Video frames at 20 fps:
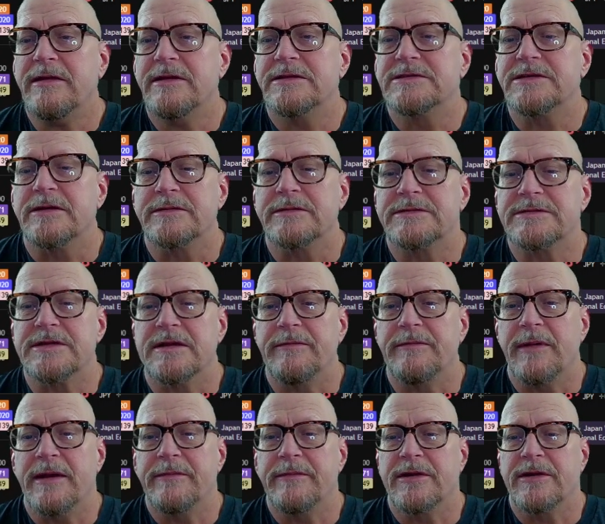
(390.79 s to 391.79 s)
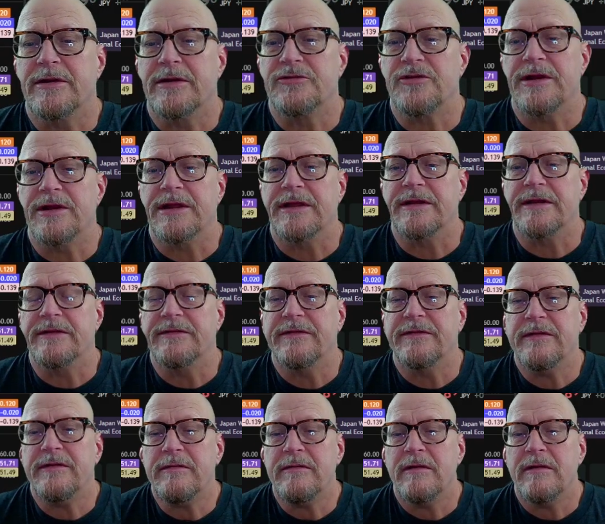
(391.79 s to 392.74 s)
So it might be a good trade to get into.